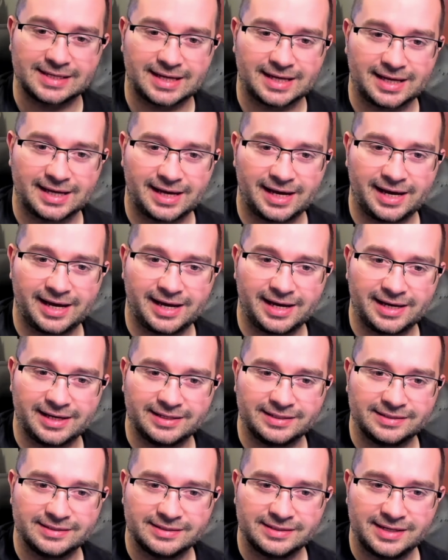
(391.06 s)

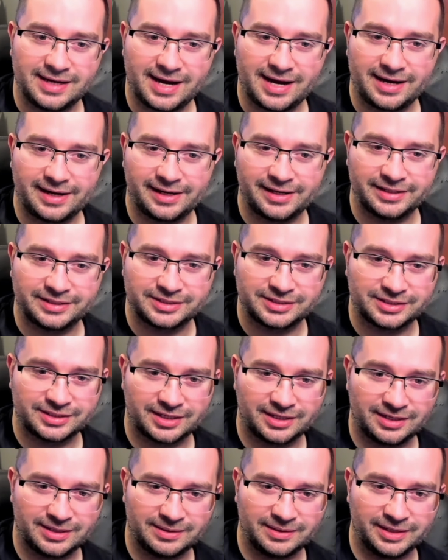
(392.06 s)
And yeah, it's
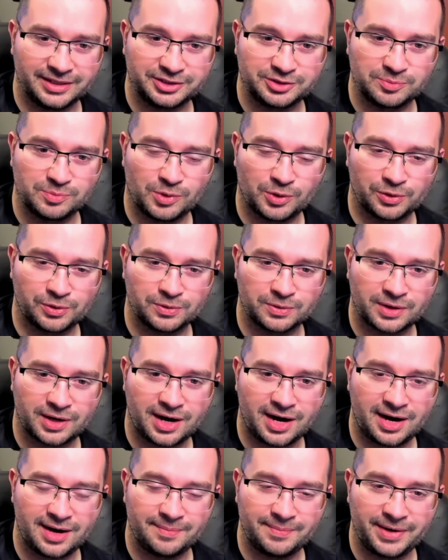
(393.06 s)
Mortal
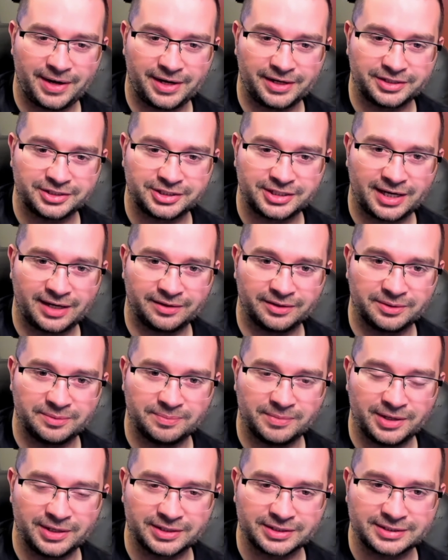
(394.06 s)
Kombat Shaolin
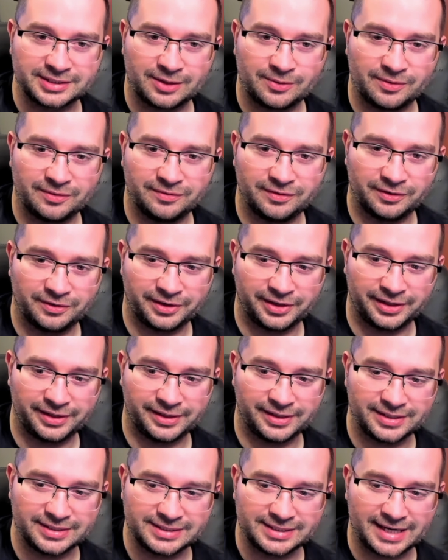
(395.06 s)
Monks. However,
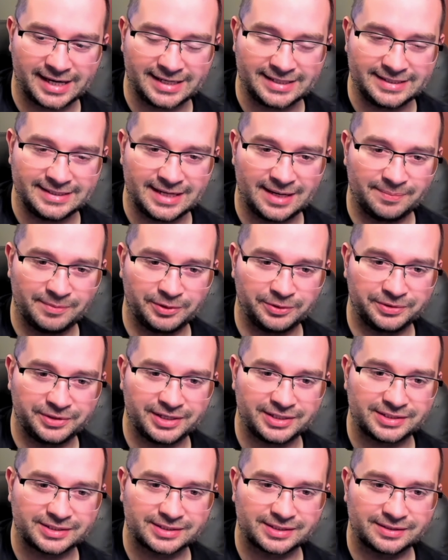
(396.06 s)
it is a demo
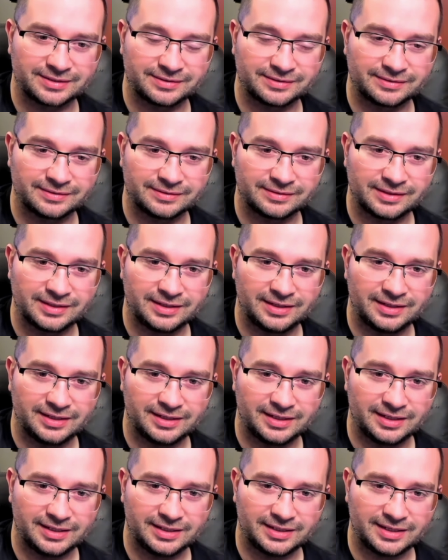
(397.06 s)
disc.
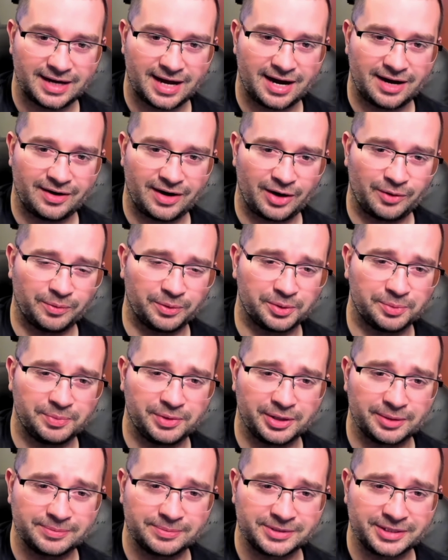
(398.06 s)
Now, I wouldn't
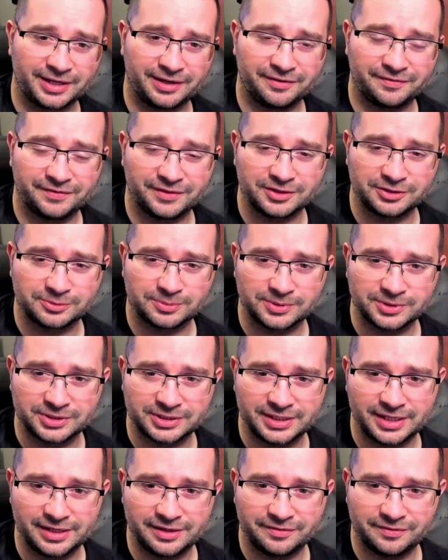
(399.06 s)
be upset if this
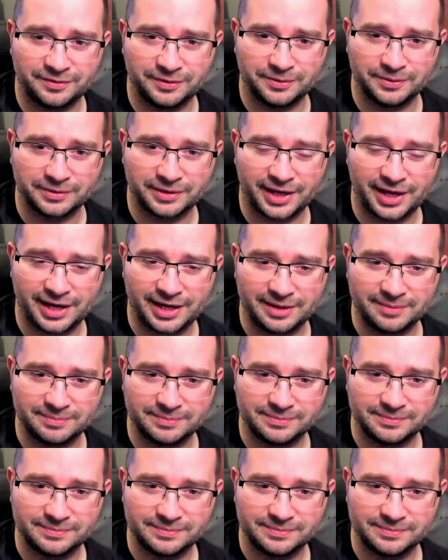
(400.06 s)
was the full game